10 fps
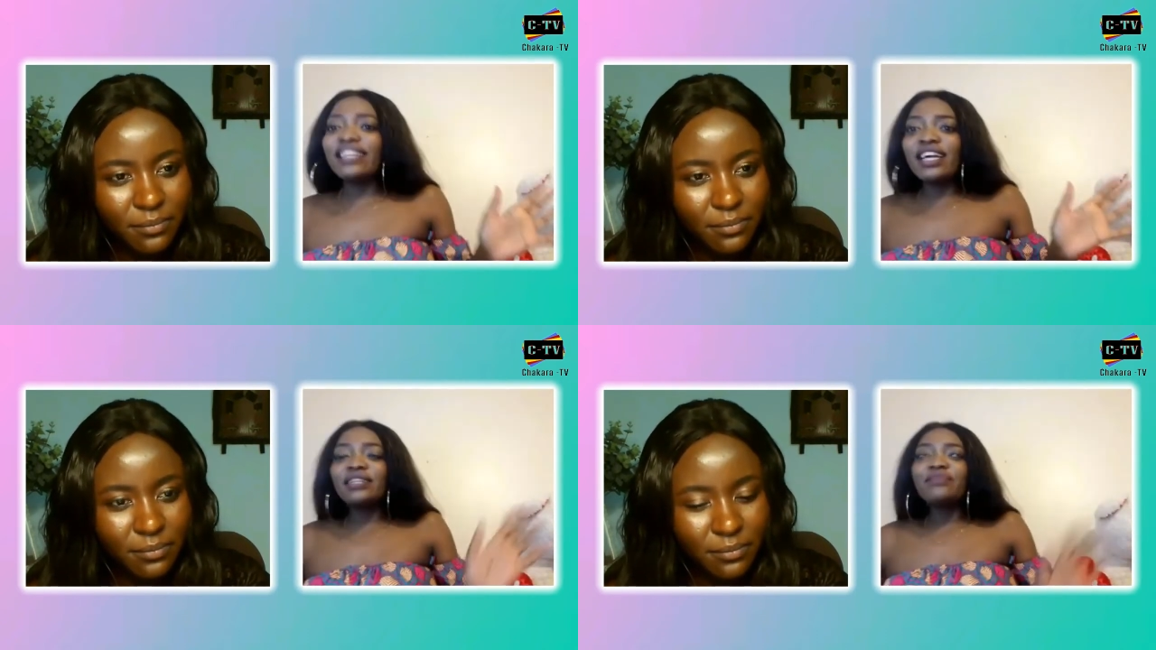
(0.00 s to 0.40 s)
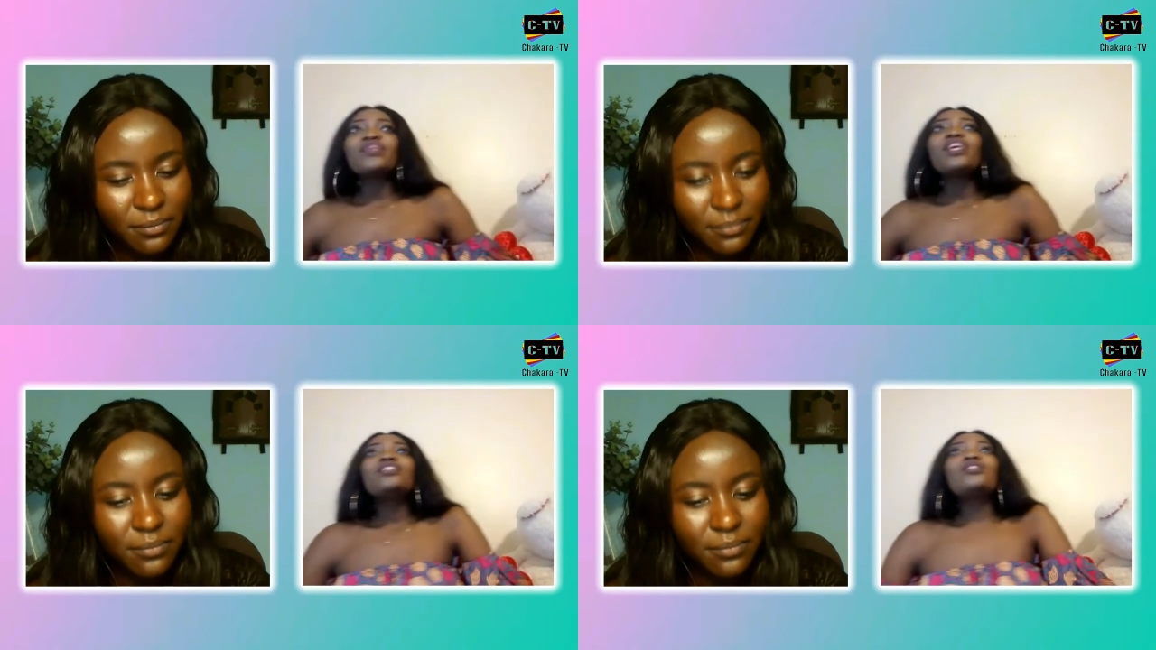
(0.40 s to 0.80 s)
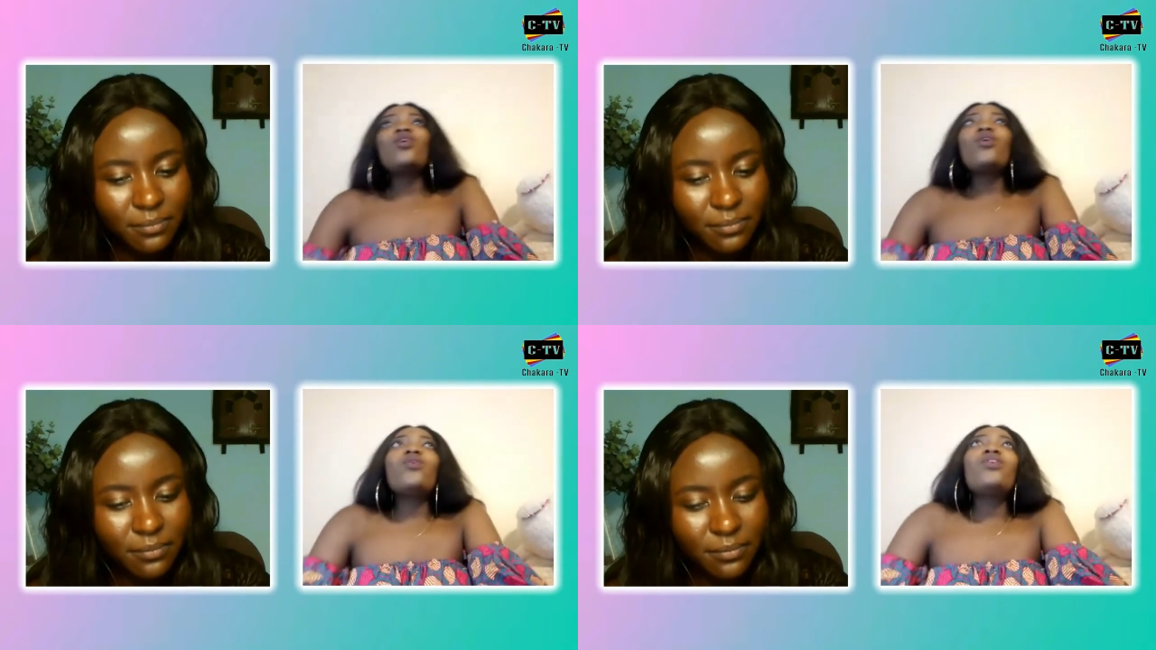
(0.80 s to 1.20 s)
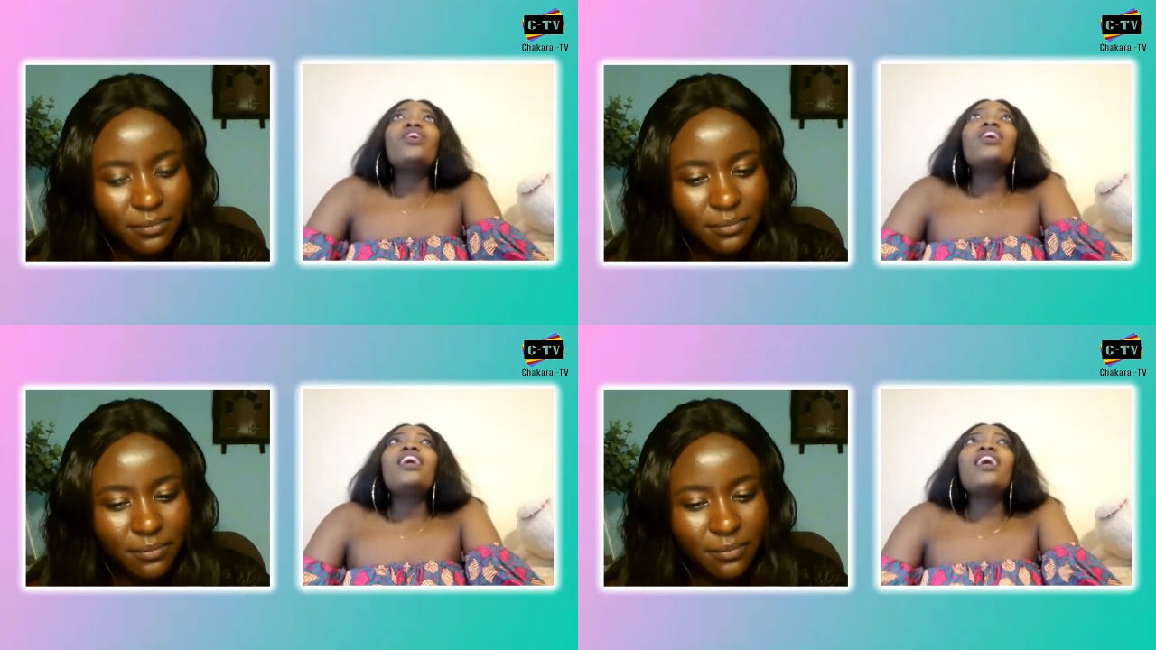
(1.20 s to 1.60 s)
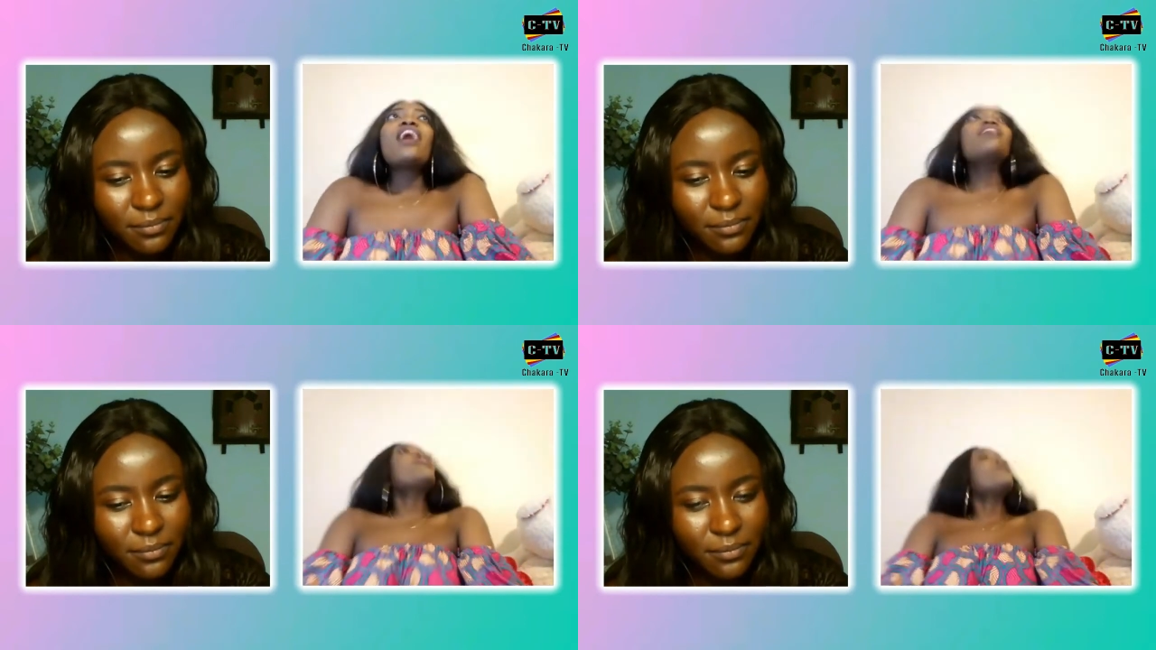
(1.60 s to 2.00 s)
Speaker 1: Mm. So,
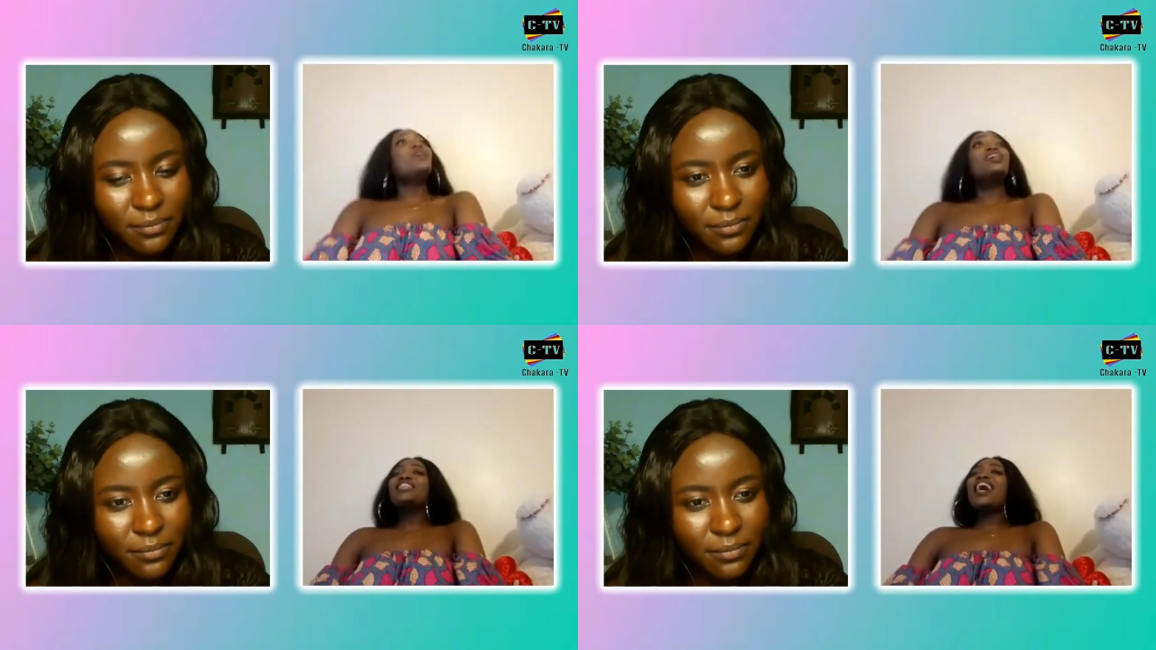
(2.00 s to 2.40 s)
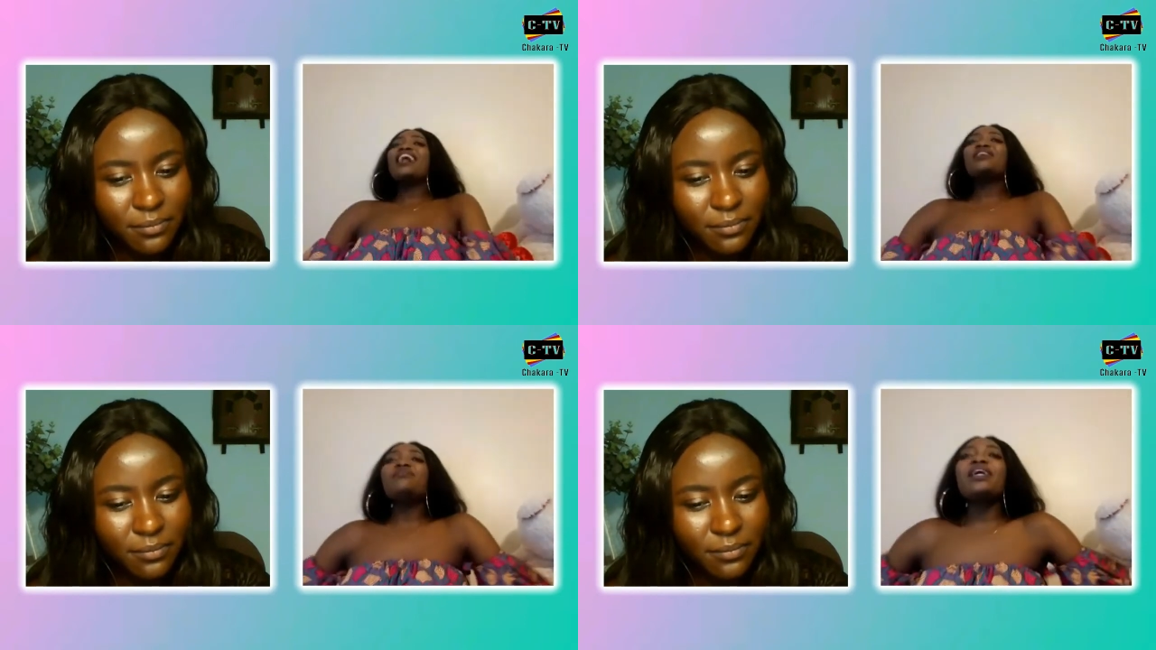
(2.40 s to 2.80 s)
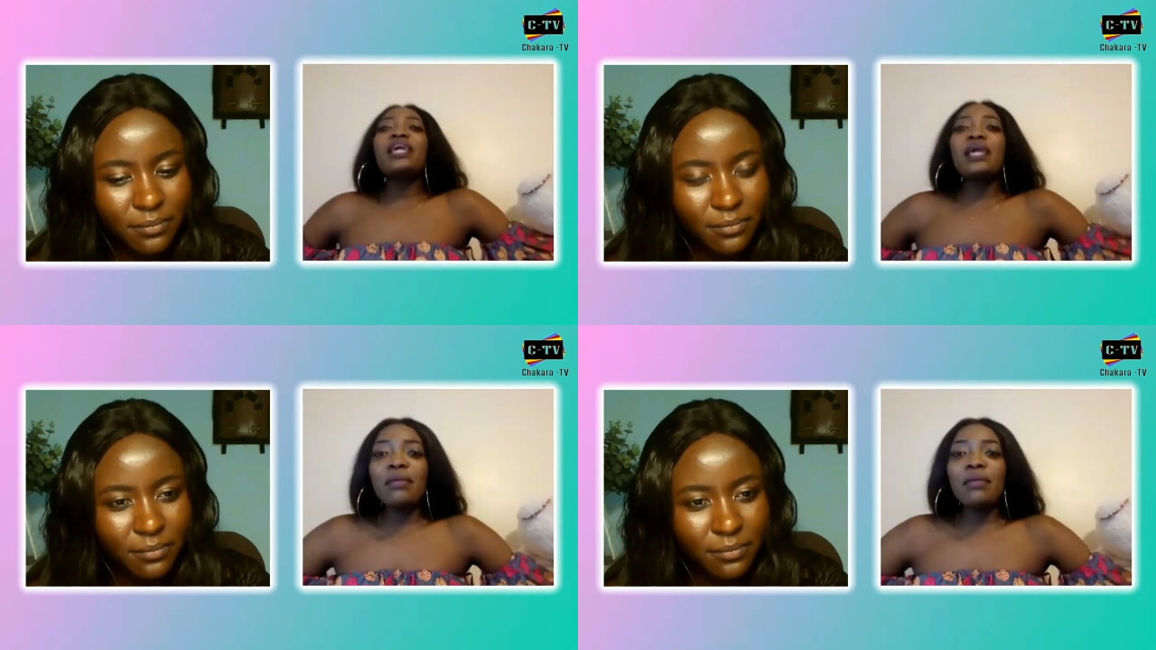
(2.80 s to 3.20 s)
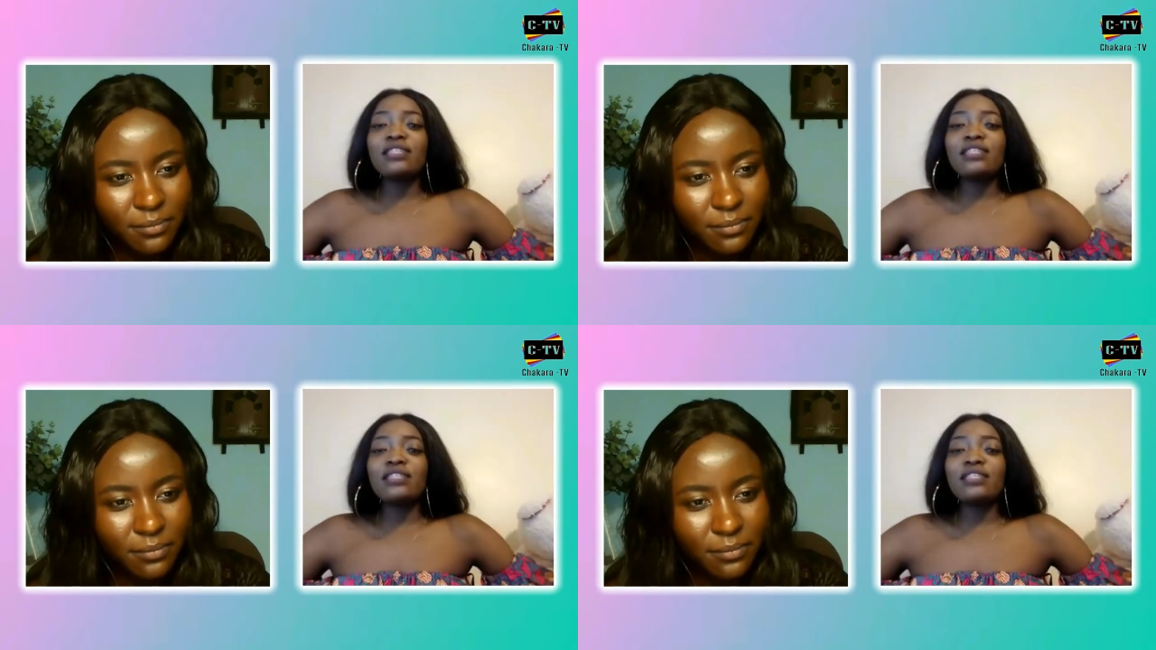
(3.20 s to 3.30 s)
well, that argument came as a result.